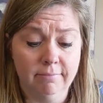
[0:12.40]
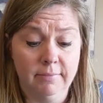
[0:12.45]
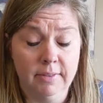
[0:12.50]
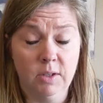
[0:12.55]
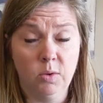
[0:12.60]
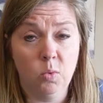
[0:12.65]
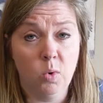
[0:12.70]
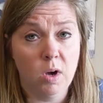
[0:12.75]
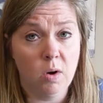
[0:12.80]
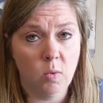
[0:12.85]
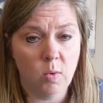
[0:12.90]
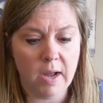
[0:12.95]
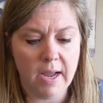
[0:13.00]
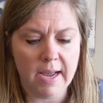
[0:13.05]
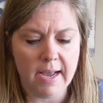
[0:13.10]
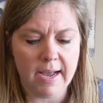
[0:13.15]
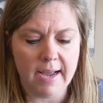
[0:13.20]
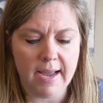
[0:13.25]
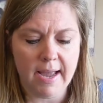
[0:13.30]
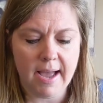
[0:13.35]
"In what way?"
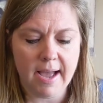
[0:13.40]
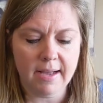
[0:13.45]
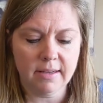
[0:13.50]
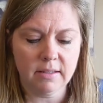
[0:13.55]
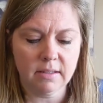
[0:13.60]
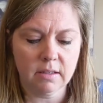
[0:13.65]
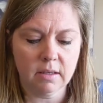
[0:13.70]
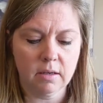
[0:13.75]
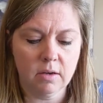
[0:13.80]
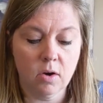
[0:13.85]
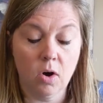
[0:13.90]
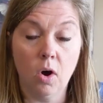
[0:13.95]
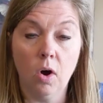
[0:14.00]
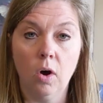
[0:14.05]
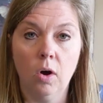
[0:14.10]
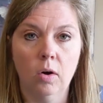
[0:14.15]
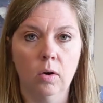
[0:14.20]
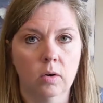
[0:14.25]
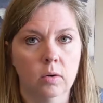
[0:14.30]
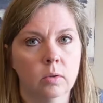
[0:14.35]
I asked.
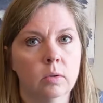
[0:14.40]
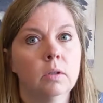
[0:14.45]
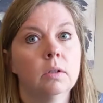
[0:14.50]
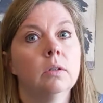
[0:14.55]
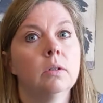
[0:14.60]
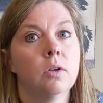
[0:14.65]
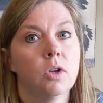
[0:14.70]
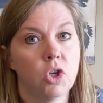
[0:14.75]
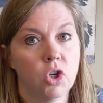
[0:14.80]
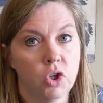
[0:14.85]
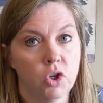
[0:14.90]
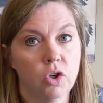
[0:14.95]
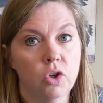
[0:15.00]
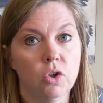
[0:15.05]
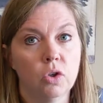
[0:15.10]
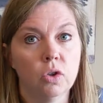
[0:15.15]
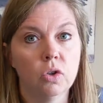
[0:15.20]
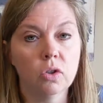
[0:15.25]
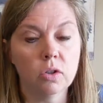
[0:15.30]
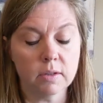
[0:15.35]
"Oh,
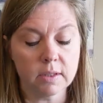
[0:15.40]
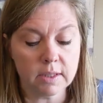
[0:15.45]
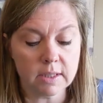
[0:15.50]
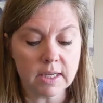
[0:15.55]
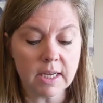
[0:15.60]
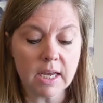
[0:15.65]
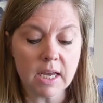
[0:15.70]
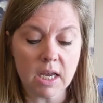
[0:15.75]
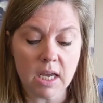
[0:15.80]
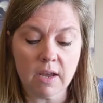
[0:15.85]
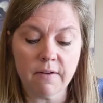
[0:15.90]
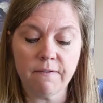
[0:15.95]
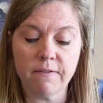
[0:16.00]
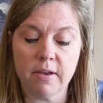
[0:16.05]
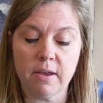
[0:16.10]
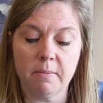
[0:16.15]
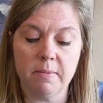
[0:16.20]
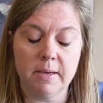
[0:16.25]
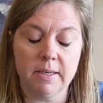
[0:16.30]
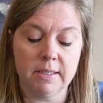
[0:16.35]
you'll see,"
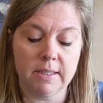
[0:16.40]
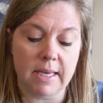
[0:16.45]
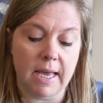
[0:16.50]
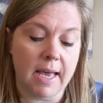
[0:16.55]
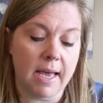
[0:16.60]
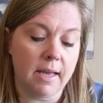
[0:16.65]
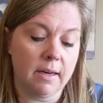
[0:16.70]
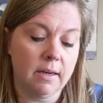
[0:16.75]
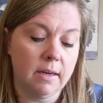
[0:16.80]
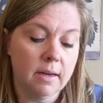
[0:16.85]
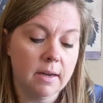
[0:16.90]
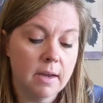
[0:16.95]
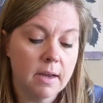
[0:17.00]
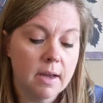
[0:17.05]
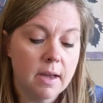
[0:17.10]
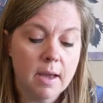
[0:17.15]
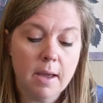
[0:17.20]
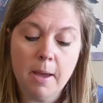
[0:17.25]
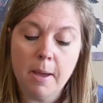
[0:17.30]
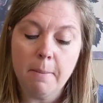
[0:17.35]
Phoebe said.
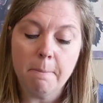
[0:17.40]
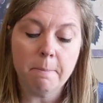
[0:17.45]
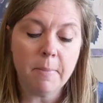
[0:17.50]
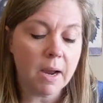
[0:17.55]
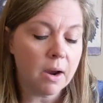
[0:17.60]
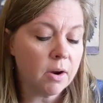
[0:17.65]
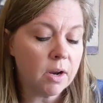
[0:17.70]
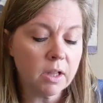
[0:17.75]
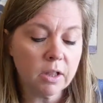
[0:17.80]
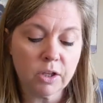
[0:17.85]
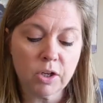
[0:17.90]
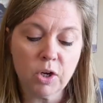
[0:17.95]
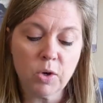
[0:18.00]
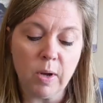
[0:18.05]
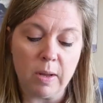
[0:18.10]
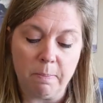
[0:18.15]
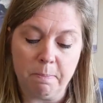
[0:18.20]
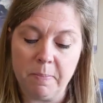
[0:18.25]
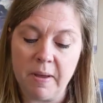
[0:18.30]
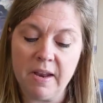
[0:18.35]
Mary Lou
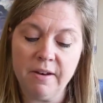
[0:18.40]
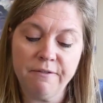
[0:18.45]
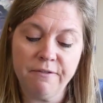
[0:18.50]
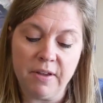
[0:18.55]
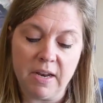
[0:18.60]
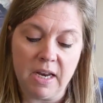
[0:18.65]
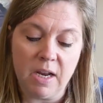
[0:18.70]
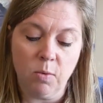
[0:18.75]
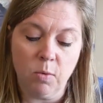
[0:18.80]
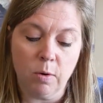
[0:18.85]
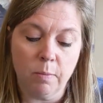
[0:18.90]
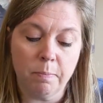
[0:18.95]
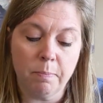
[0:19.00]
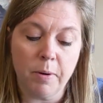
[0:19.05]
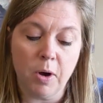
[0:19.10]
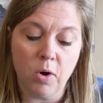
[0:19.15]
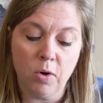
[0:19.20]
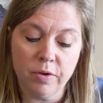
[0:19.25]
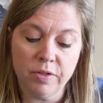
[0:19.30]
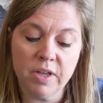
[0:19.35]
and Ben Finney were
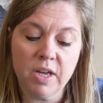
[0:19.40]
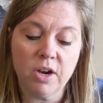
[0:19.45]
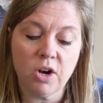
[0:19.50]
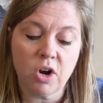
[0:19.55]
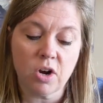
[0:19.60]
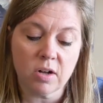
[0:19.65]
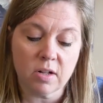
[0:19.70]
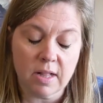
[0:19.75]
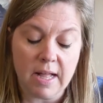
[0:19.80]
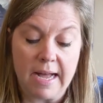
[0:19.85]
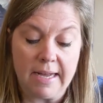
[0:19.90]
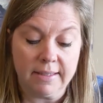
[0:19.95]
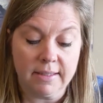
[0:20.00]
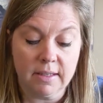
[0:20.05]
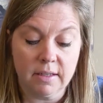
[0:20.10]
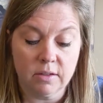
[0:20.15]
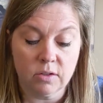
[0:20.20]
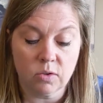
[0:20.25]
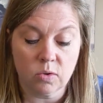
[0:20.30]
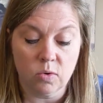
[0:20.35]
both in our class
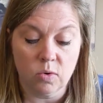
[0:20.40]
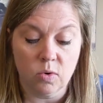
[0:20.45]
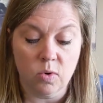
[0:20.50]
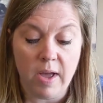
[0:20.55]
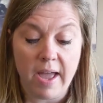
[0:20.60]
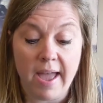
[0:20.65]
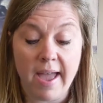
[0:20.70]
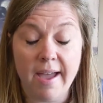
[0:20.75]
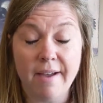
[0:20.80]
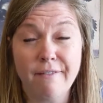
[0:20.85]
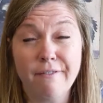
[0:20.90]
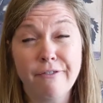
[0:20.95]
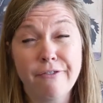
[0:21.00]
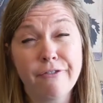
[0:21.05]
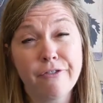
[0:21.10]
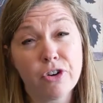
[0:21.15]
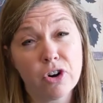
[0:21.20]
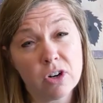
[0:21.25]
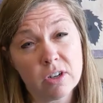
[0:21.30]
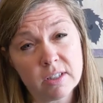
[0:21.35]
at school. At
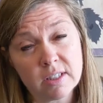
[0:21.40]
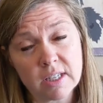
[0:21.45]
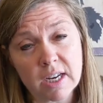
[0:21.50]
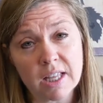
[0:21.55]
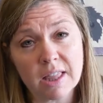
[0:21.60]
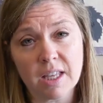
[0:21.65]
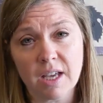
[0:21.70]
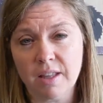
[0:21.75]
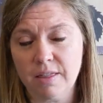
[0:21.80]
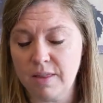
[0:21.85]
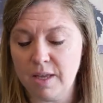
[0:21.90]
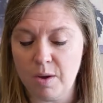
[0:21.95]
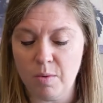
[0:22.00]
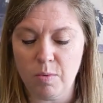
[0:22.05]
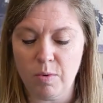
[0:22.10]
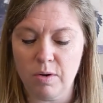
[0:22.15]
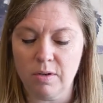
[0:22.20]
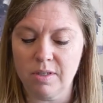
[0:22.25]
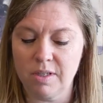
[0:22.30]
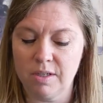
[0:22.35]
first, I thought they
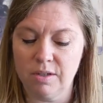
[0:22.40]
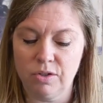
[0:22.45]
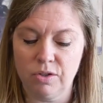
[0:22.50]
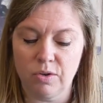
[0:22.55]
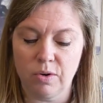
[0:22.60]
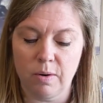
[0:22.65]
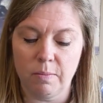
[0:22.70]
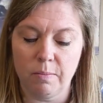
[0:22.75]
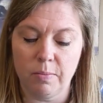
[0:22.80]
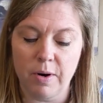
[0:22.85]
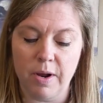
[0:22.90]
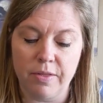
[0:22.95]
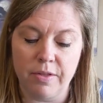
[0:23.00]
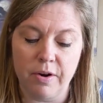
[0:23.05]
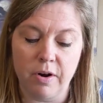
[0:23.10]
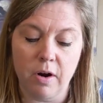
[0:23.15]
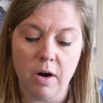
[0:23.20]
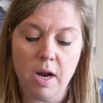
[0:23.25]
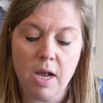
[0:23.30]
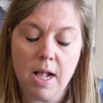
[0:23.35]
were sister and
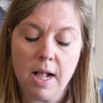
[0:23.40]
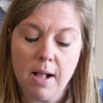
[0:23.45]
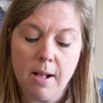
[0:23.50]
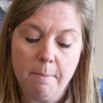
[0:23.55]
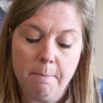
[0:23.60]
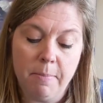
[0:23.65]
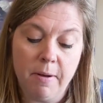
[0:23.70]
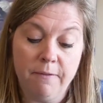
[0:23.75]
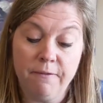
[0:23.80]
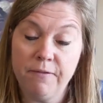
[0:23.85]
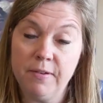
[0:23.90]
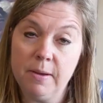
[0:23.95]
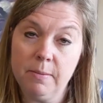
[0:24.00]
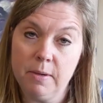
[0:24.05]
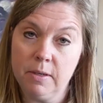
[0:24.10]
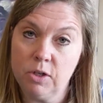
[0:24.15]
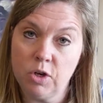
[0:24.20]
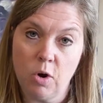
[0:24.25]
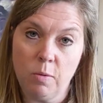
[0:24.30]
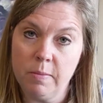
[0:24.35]
brother, but Phoebe
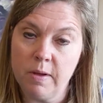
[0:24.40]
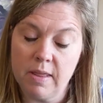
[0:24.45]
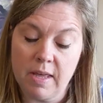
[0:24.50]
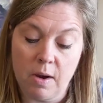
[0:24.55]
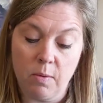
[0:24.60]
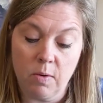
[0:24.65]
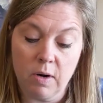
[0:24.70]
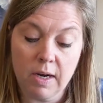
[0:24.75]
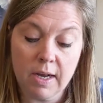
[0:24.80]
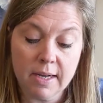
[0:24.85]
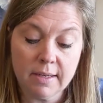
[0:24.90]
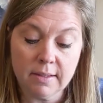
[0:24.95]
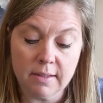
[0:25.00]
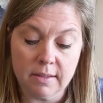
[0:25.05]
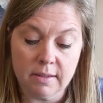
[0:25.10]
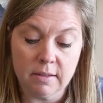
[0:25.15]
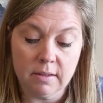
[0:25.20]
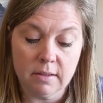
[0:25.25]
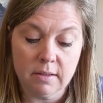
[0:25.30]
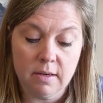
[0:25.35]
told me they were
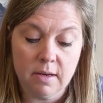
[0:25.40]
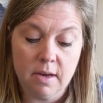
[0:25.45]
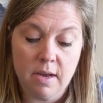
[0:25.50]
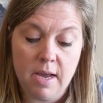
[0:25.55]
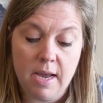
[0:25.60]
cousins,